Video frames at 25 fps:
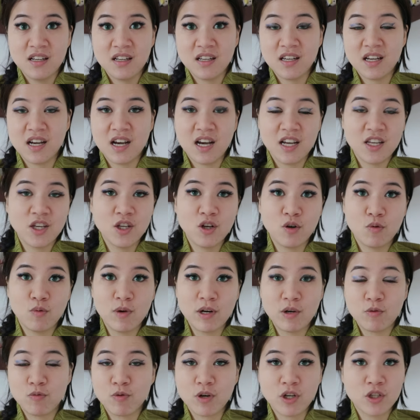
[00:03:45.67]
you don't
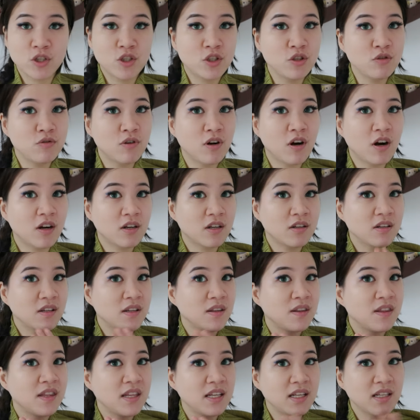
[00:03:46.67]
want to work too hard in
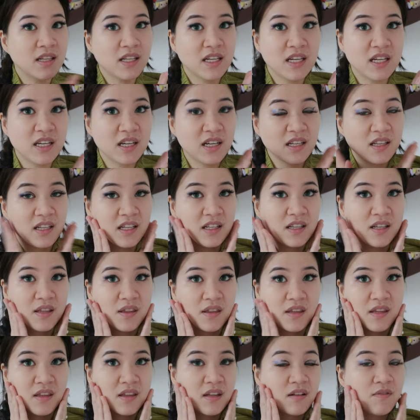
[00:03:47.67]
concealing, I think
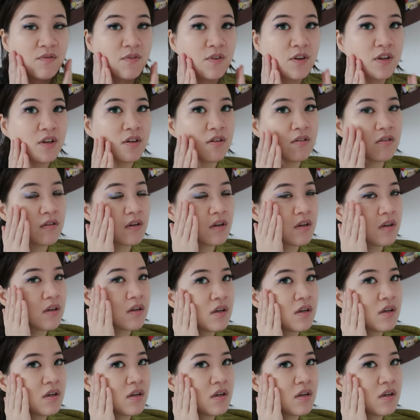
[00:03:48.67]
this is it for you.